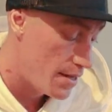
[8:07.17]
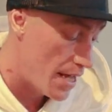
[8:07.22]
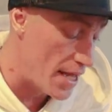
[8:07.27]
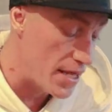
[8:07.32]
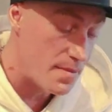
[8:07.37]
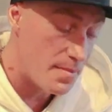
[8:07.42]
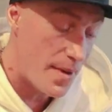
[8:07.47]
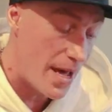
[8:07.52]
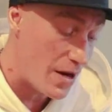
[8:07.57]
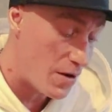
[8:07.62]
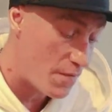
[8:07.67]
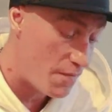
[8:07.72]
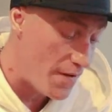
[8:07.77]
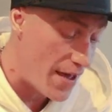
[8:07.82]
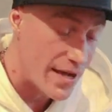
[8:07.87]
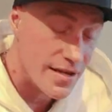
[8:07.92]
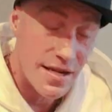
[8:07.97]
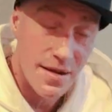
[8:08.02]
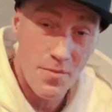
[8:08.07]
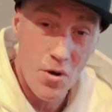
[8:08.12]
As a matter of
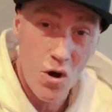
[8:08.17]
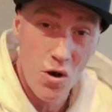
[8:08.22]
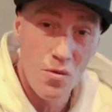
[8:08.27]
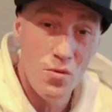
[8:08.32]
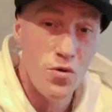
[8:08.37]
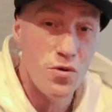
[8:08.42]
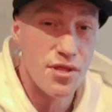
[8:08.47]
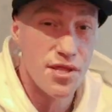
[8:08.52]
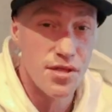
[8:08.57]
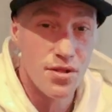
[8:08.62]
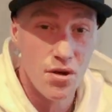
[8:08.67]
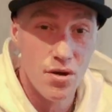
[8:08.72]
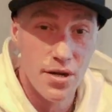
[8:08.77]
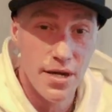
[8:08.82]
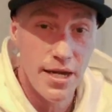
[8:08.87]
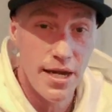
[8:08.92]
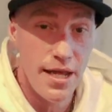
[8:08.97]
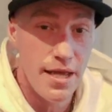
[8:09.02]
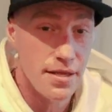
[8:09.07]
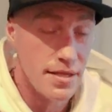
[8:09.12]
fact, I'm almost
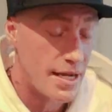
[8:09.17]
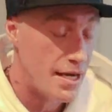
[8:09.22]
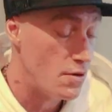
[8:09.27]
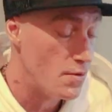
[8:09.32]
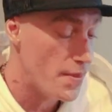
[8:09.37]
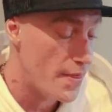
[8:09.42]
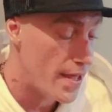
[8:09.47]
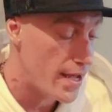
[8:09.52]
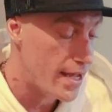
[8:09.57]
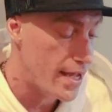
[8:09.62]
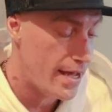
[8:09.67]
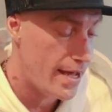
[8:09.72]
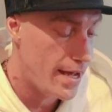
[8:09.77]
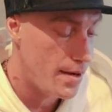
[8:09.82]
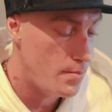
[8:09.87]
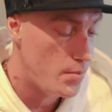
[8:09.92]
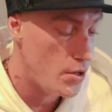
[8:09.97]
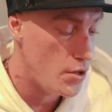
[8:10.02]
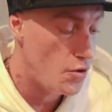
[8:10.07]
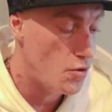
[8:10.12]
certain it is. I don't think I
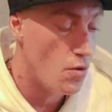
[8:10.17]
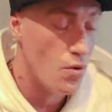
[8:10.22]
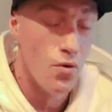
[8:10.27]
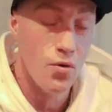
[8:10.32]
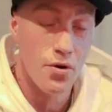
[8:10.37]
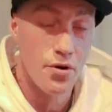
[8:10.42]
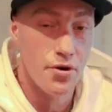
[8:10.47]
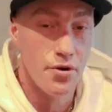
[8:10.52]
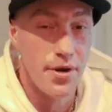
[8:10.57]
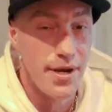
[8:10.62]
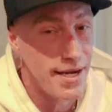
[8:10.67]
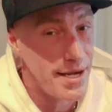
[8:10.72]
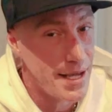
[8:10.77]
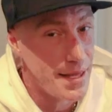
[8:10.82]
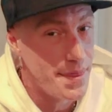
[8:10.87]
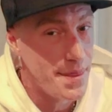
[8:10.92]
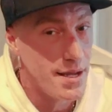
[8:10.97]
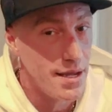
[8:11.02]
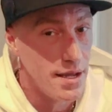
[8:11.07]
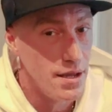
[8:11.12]
had blue or green.
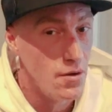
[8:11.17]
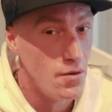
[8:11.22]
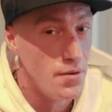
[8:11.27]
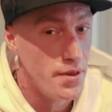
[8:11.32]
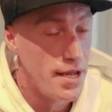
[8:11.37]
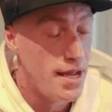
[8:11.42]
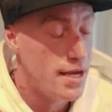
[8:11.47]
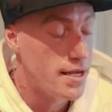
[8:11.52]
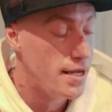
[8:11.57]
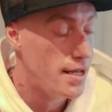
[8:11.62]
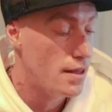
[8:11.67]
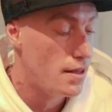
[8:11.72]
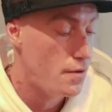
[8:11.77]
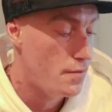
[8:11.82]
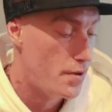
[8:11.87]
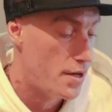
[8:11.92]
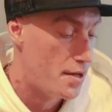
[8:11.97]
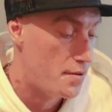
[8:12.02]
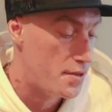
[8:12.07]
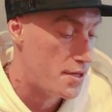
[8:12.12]
I think I only had yellow
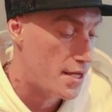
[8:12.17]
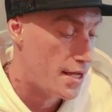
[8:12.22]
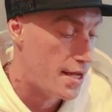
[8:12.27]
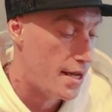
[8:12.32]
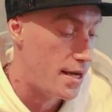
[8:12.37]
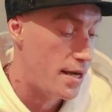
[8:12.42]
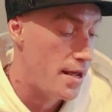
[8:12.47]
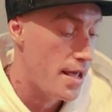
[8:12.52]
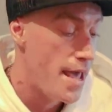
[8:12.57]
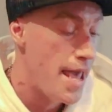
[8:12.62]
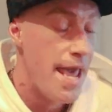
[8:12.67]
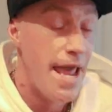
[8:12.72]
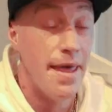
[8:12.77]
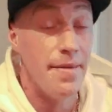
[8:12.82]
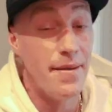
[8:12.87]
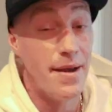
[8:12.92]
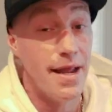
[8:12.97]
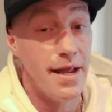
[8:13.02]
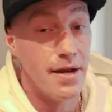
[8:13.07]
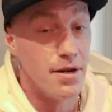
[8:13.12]
when I was a kid.
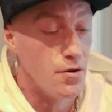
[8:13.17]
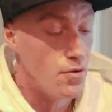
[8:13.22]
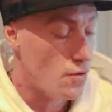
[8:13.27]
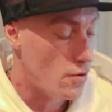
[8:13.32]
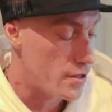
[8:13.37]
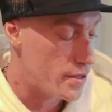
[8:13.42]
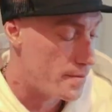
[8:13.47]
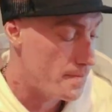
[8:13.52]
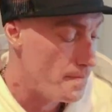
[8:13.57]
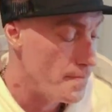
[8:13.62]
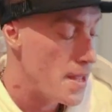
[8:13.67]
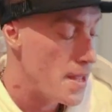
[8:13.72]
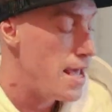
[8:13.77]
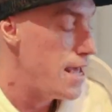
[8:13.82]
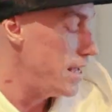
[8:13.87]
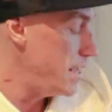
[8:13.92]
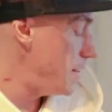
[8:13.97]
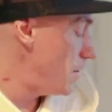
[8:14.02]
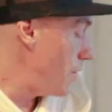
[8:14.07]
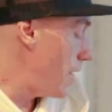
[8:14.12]
And then I had gold.
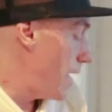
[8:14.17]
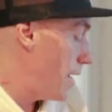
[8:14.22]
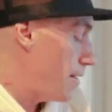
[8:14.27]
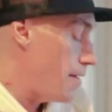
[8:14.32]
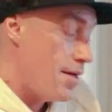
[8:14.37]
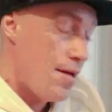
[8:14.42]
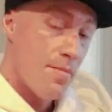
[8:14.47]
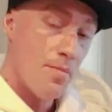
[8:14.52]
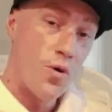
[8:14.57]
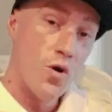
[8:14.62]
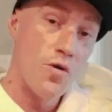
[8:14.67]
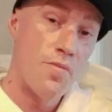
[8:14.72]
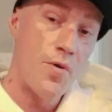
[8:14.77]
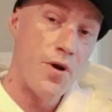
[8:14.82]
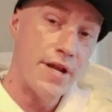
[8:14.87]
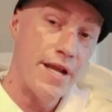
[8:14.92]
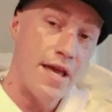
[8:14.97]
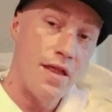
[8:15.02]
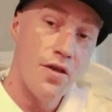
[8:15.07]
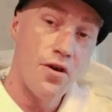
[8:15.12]
Either way,
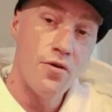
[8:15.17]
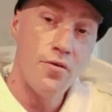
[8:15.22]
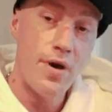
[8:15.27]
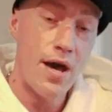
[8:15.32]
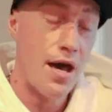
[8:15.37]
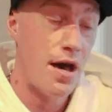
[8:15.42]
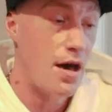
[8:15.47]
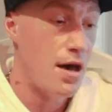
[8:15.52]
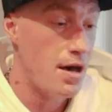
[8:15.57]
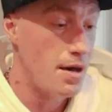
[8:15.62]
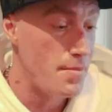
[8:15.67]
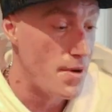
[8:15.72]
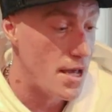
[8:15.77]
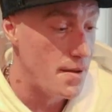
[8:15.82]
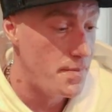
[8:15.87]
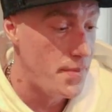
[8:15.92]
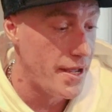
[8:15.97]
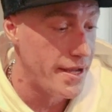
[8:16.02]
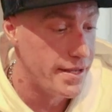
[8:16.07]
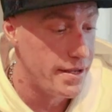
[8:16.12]
Pokemon Yellow,
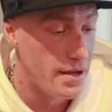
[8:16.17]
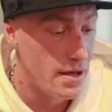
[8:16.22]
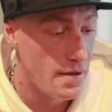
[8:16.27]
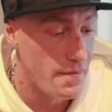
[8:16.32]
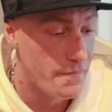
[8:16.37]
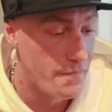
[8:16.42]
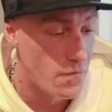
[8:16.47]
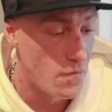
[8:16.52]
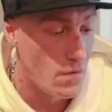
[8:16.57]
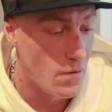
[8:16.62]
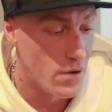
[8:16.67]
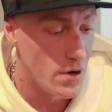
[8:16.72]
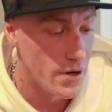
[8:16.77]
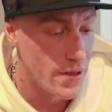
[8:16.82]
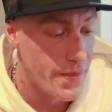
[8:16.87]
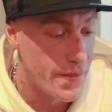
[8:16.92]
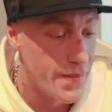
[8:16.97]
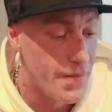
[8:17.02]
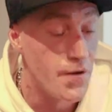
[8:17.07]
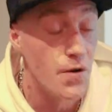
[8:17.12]
I picked it up for
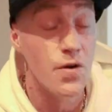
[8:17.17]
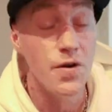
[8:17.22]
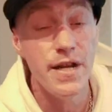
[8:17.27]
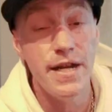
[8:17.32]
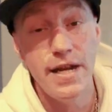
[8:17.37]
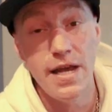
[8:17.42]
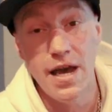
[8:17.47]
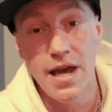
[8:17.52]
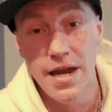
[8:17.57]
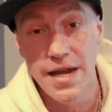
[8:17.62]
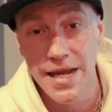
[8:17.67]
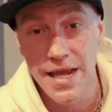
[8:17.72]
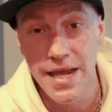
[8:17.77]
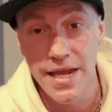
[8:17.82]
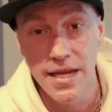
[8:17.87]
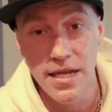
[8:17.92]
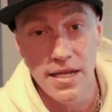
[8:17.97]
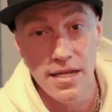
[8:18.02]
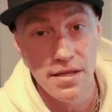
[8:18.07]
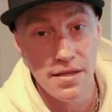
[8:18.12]

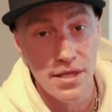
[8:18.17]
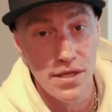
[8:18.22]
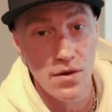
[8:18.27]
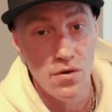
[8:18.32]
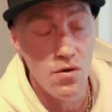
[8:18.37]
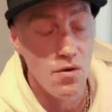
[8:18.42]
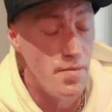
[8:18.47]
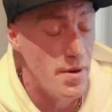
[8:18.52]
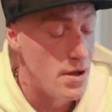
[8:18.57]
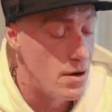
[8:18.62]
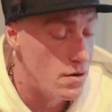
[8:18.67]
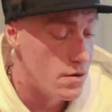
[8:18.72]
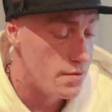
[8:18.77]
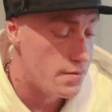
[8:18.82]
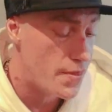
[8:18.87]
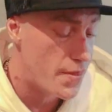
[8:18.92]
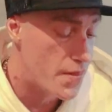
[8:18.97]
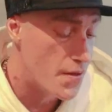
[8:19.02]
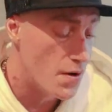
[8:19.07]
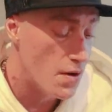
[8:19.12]
$39.80, so about
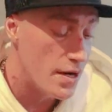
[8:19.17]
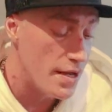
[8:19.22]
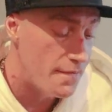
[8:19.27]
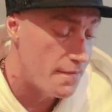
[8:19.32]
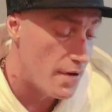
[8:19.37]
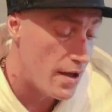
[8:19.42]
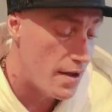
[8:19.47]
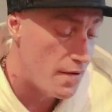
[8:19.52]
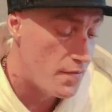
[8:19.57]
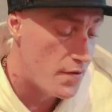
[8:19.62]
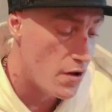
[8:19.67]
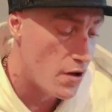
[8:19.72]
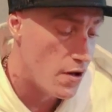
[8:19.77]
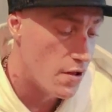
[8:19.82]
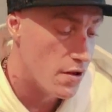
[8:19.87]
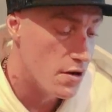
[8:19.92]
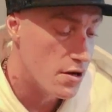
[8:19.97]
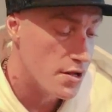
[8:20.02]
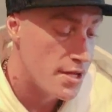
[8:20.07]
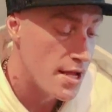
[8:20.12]

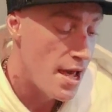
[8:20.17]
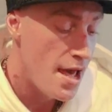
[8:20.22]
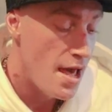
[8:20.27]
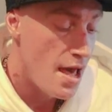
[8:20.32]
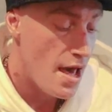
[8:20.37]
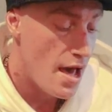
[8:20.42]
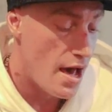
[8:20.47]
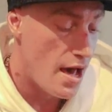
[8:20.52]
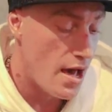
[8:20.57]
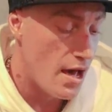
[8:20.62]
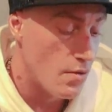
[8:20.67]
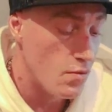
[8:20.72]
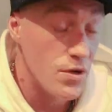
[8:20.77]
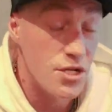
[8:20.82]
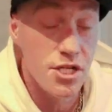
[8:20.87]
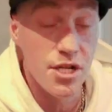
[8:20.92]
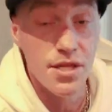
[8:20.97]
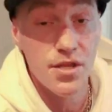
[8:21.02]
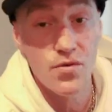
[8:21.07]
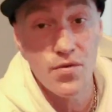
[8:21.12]
$35,
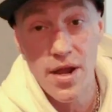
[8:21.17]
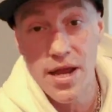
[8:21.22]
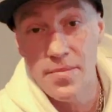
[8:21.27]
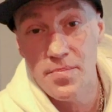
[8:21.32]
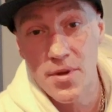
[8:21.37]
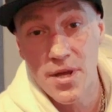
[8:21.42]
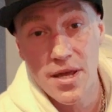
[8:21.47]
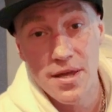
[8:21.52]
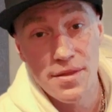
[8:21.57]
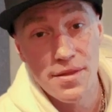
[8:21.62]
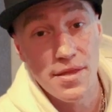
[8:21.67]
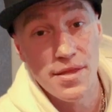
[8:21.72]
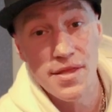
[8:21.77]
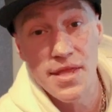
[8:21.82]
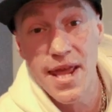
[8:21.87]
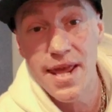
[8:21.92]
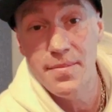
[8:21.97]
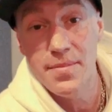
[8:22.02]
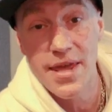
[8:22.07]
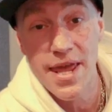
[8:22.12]
which is great because the
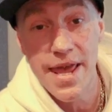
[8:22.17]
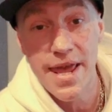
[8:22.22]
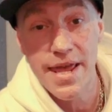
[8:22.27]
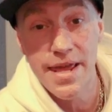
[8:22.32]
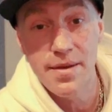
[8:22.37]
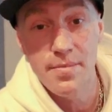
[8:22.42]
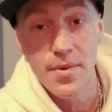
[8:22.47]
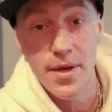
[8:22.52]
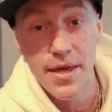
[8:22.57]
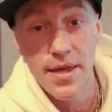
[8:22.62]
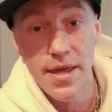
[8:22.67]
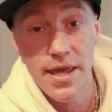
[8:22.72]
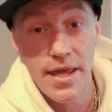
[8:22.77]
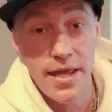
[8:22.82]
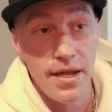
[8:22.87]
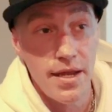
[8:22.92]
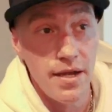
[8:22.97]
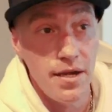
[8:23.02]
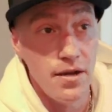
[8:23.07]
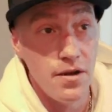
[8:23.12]
same game
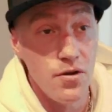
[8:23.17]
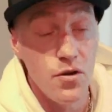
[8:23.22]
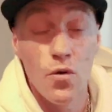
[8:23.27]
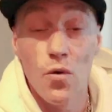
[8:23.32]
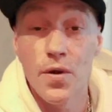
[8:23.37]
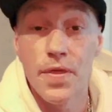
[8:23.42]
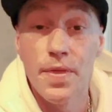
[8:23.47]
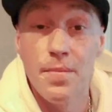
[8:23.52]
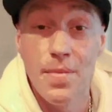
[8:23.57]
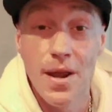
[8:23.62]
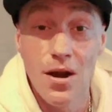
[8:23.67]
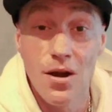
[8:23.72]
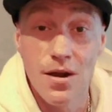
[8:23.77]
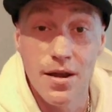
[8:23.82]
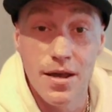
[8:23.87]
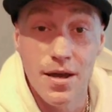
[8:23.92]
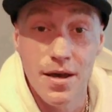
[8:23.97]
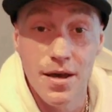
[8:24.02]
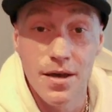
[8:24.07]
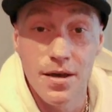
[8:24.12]
in North
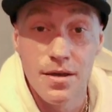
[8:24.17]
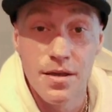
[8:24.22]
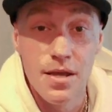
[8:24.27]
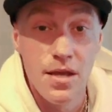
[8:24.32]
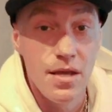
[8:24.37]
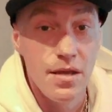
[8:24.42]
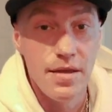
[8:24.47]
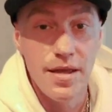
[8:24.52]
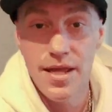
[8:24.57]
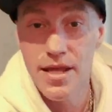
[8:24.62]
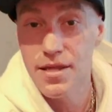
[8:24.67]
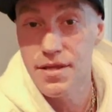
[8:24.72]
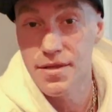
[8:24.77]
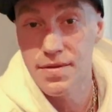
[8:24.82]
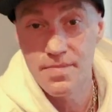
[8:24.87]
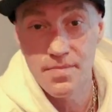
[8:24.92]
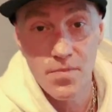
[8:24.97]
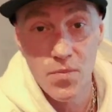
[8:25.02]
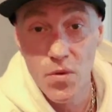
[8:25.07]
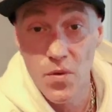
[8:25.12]
America
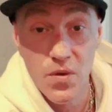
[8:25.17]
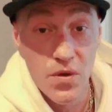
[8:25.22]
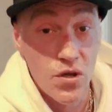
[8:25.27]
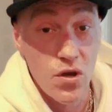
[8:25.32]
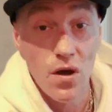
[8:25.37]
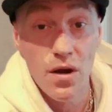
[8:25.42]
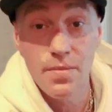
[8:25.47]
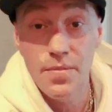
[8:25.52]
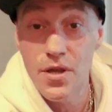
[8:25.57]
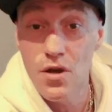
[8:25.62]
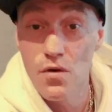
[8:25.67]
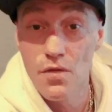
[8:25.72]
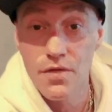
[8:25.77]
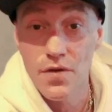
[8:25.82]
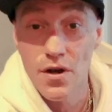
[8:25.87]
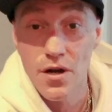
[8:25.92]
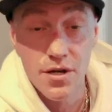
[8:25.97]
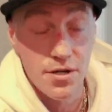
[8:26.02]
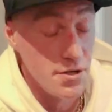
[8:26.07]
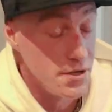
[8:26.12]
is got to be
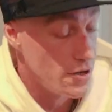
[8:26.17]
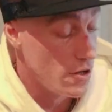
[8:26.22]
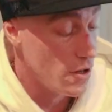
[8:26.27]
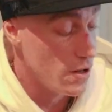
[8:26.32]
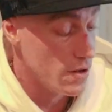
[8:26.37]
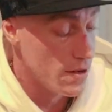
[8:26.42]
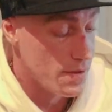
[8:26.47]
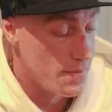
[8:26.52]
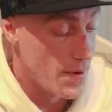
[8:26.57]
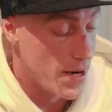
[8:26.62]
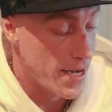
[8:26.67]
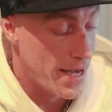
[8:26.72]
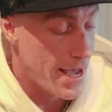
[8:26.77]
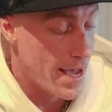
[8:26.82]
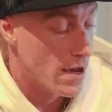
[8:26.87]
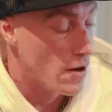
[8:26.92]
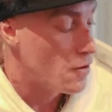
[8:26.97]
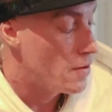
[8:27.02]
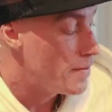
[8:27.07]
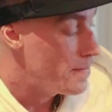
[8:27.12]
over $100 by
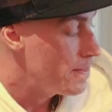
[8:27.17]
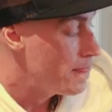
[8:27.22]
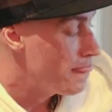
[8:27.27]
now.